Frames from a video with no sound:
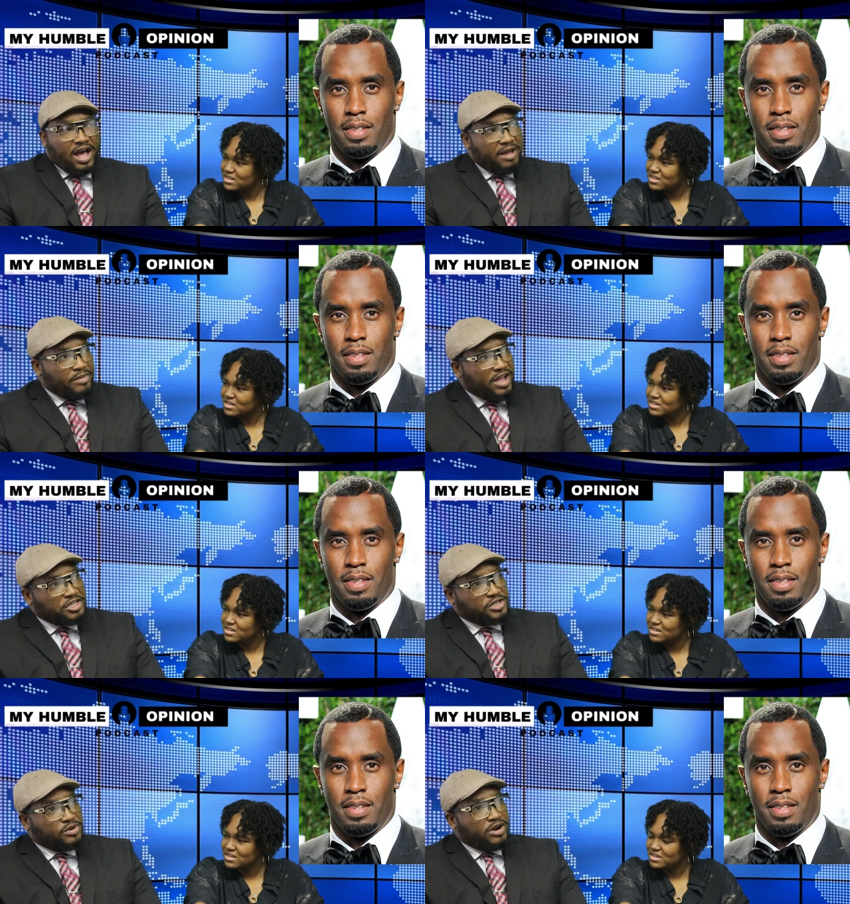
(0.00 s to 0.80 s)
Speaker 1: I'm
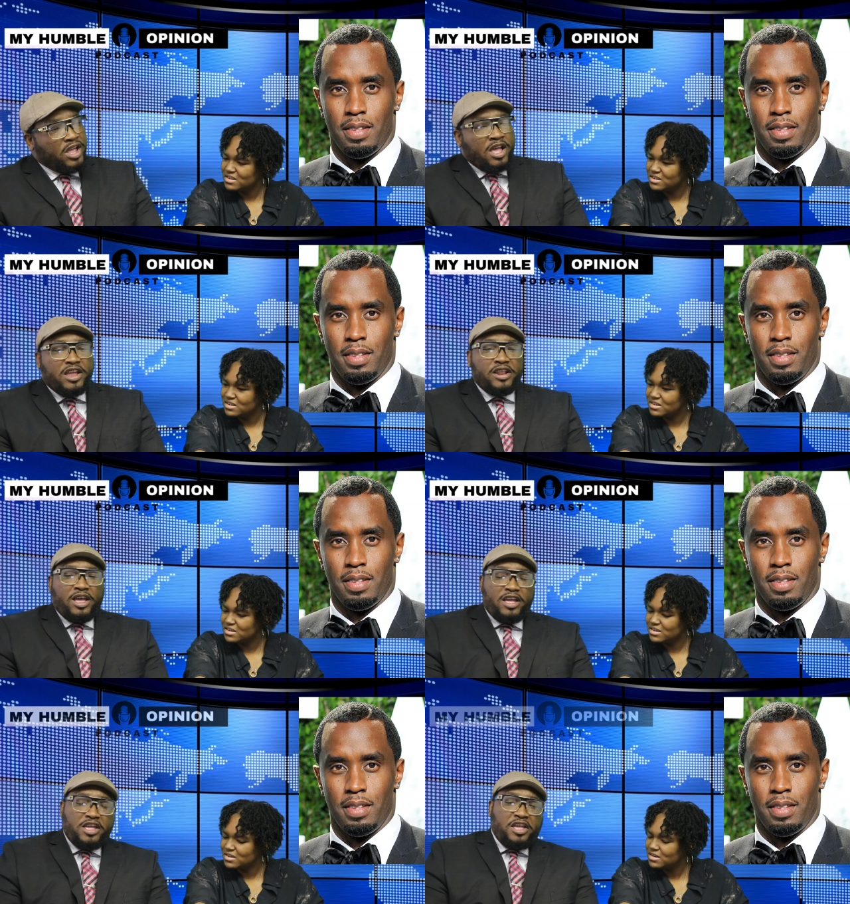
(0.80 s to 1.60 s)
not sure.
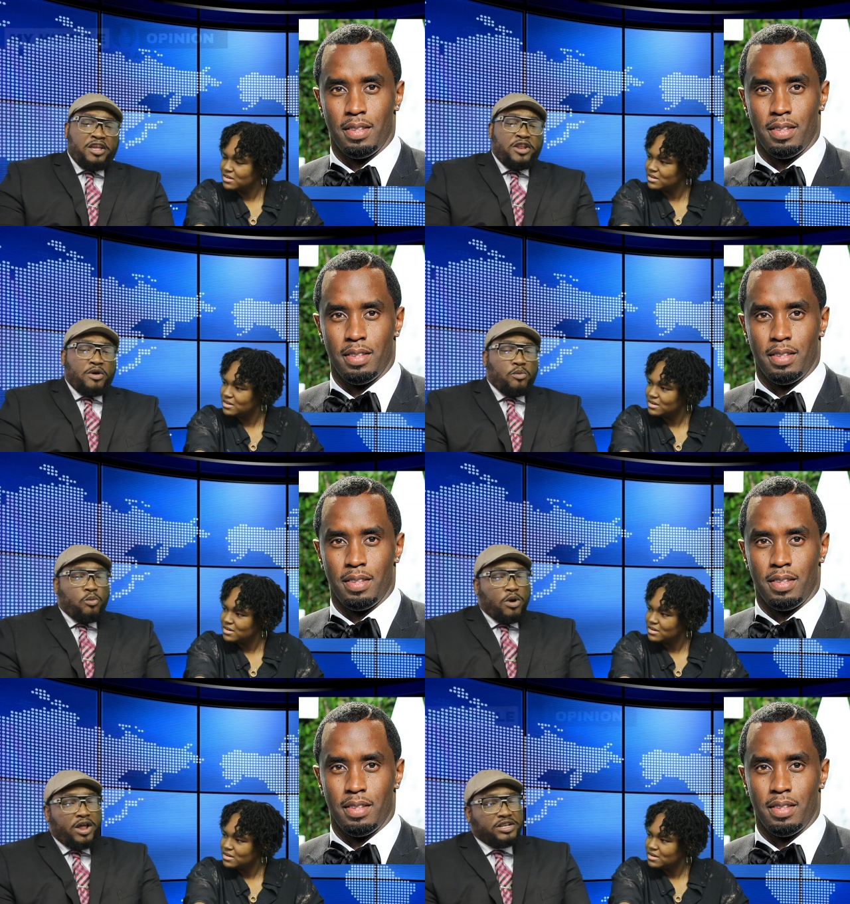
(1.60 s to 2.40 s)
It, you know,
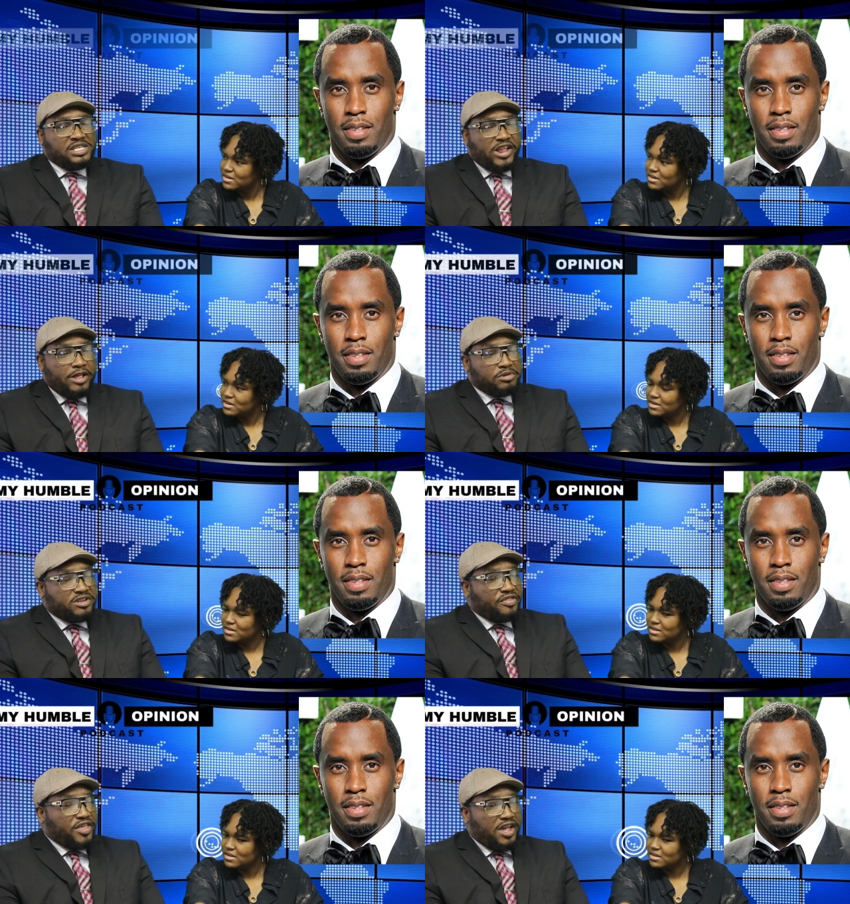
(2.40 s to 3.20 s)
one
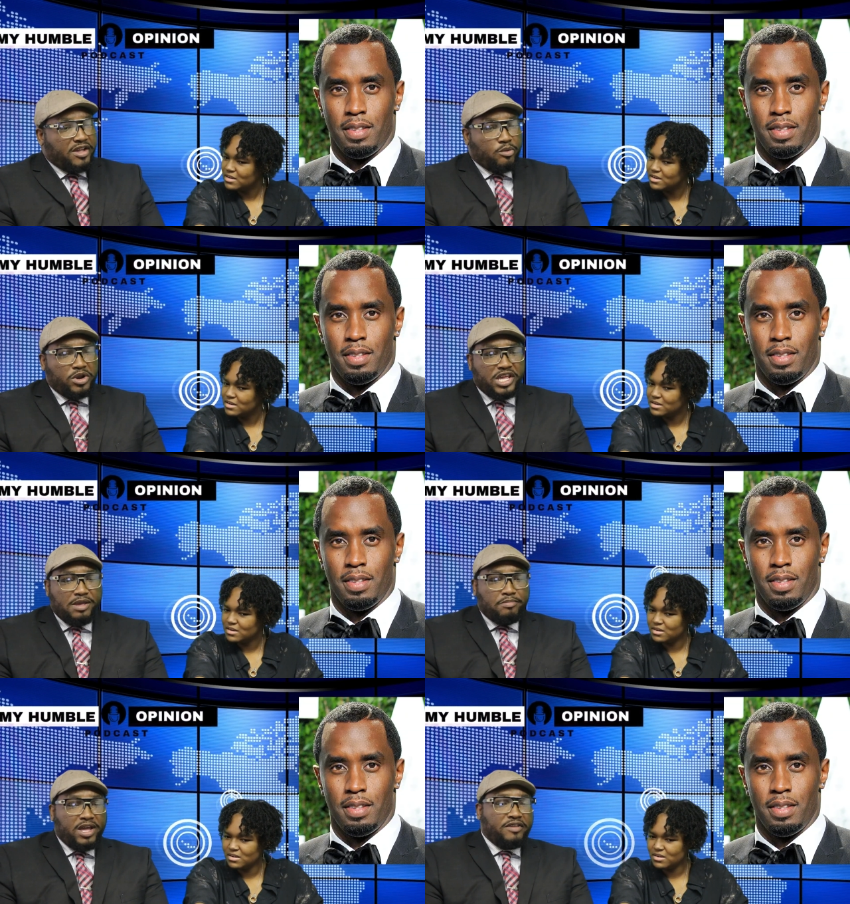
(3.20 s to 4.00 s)
seems to think when
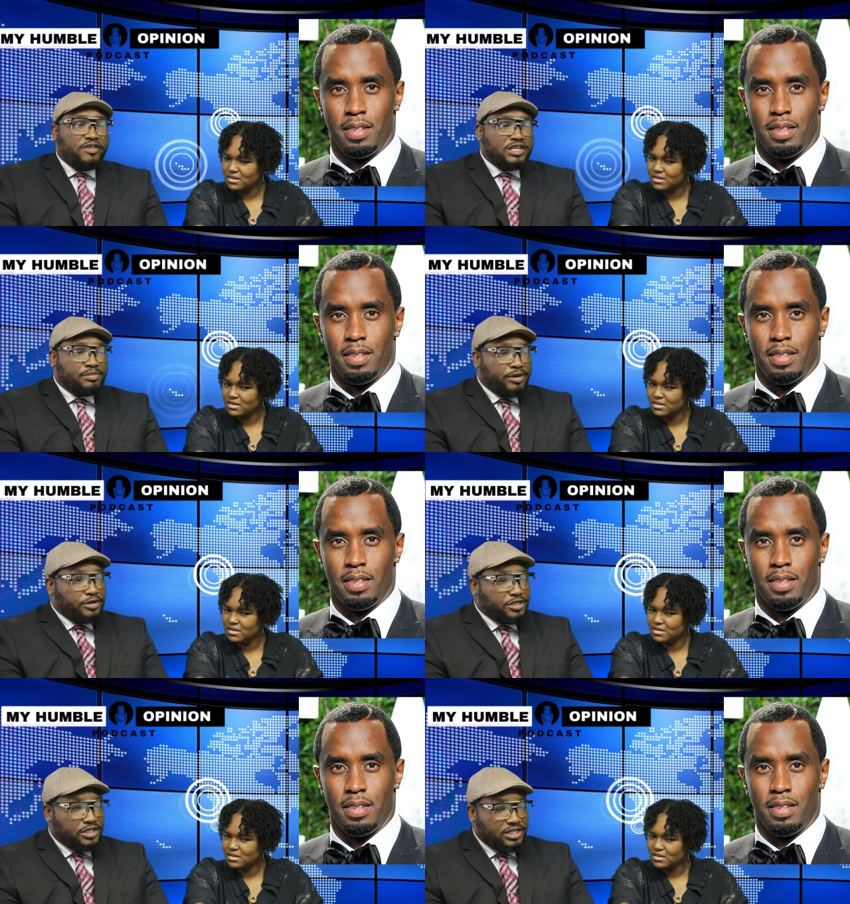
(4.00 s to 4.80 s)
he made these
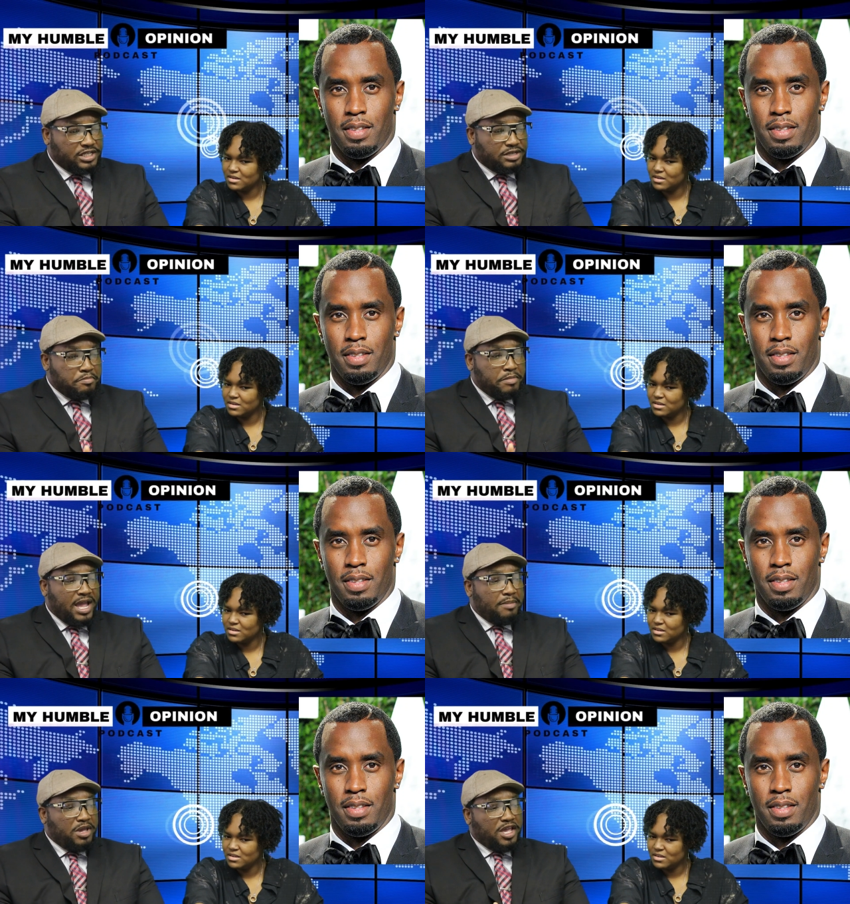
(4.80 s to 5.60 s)
purchases,
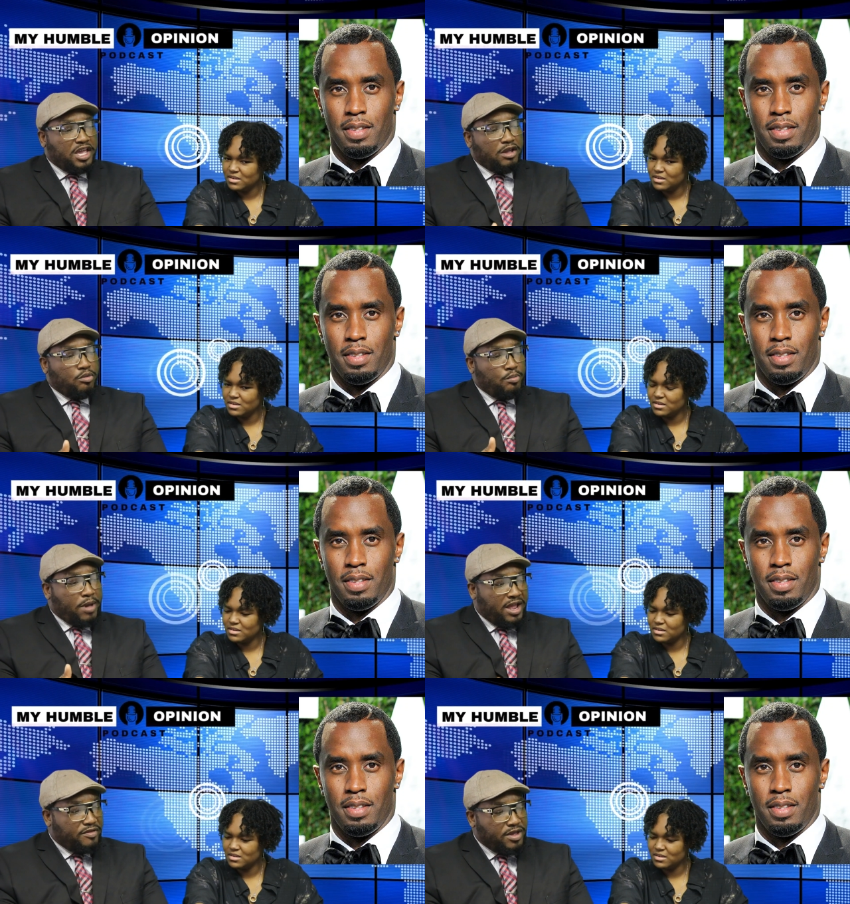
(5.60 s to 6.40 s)
maybe he
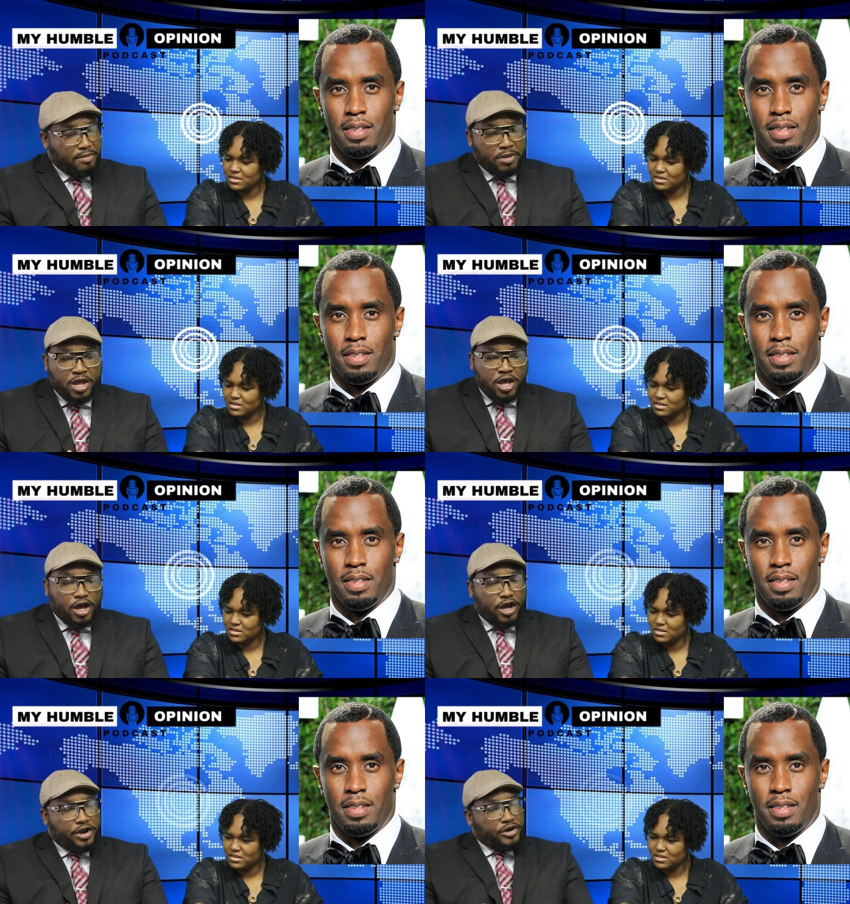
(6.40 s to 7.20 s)
made them
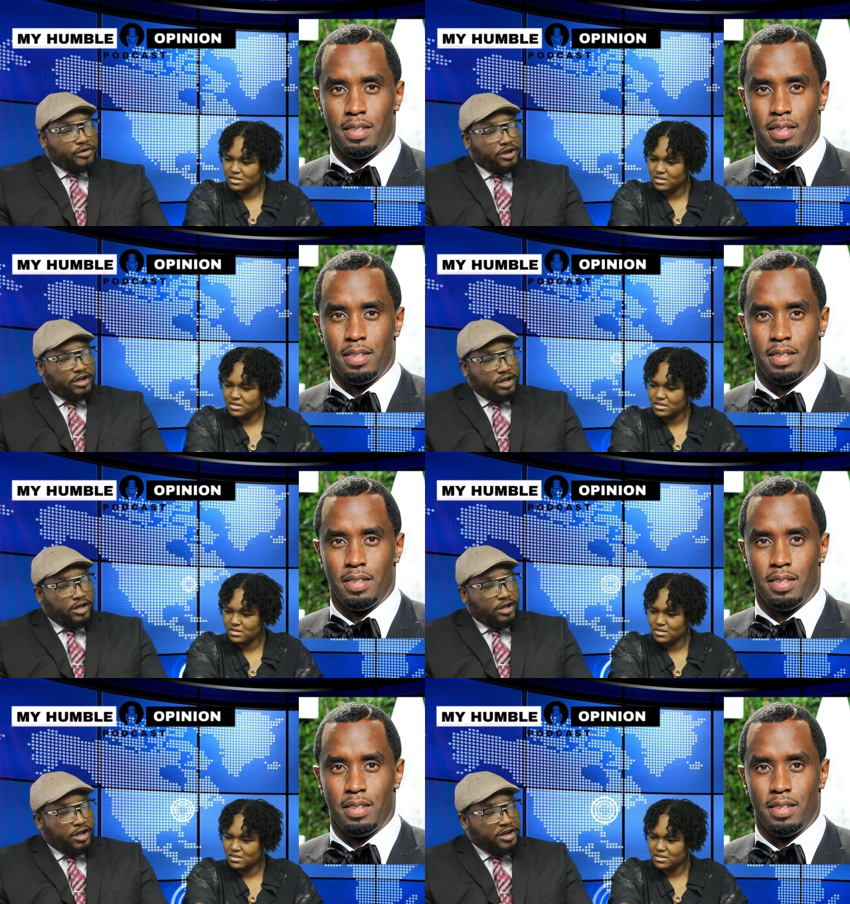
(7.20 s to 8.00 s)
under
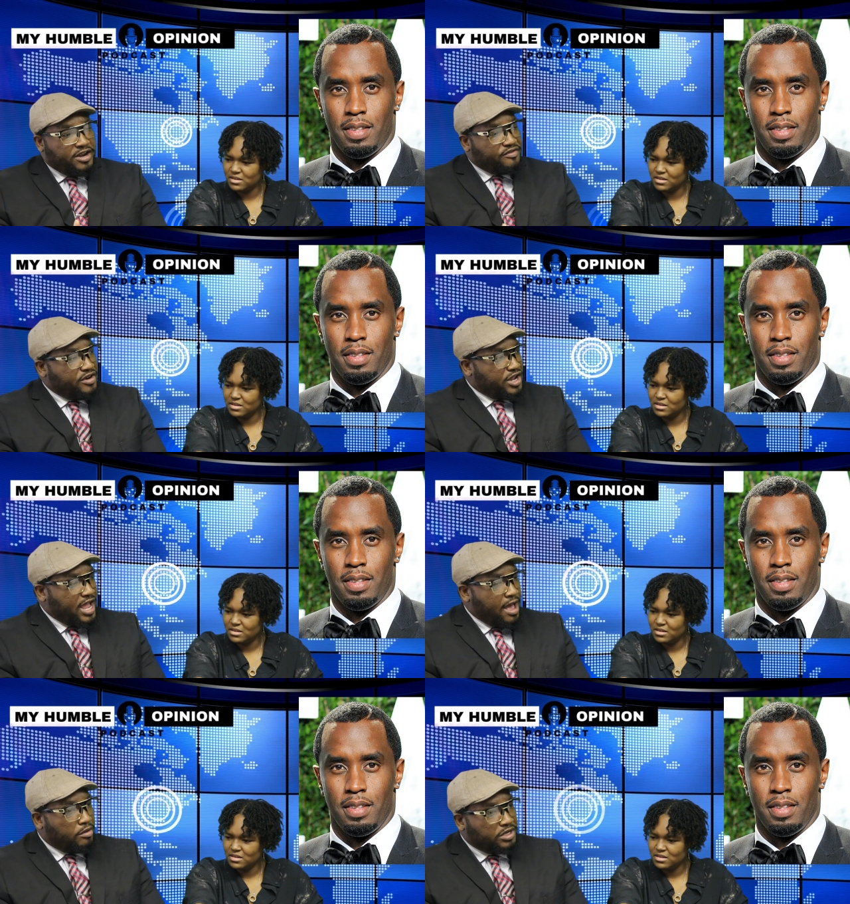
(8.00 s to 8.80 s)
a, a,
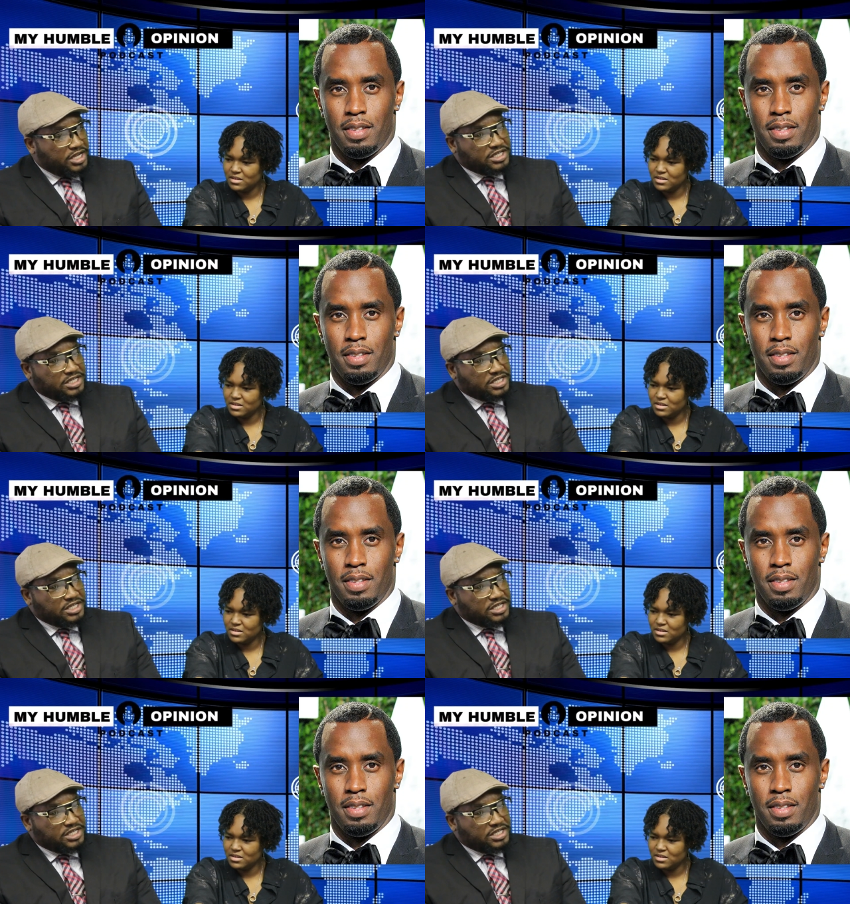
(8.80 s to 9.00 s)
different account.